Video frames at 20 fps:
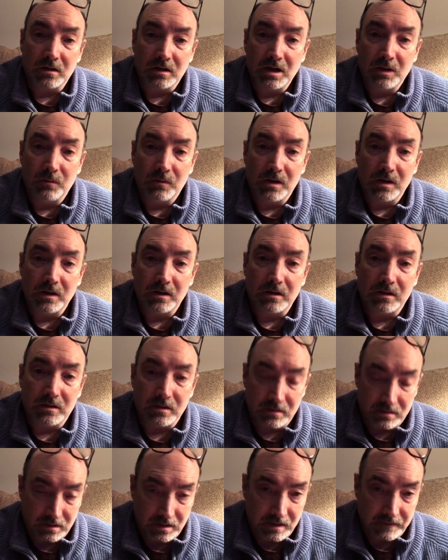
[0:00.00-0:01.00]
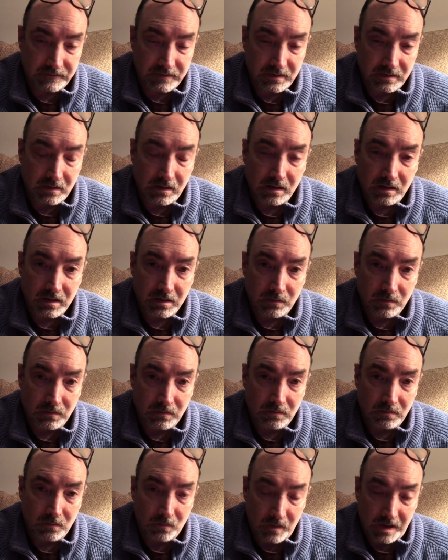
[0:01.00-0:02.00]
They want to, you have to talk the
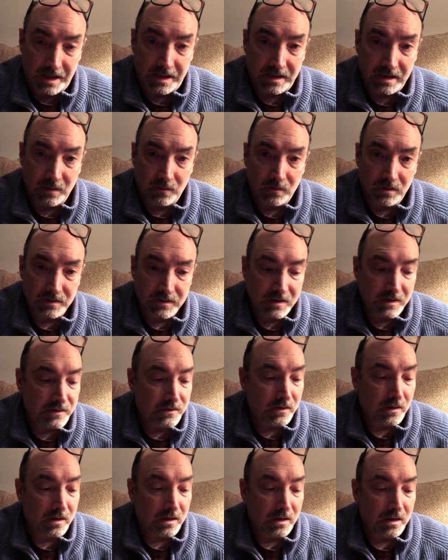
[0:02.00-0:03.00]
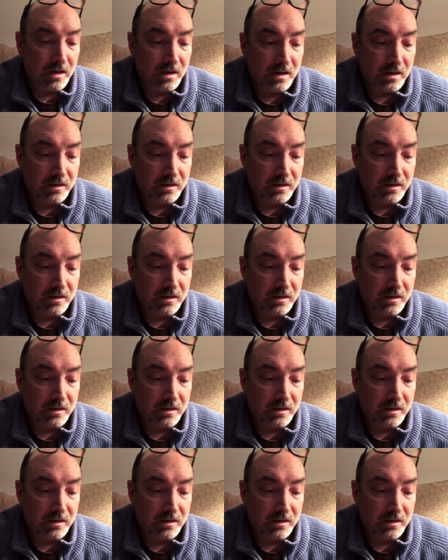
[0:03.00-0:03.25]
way they want you to talk.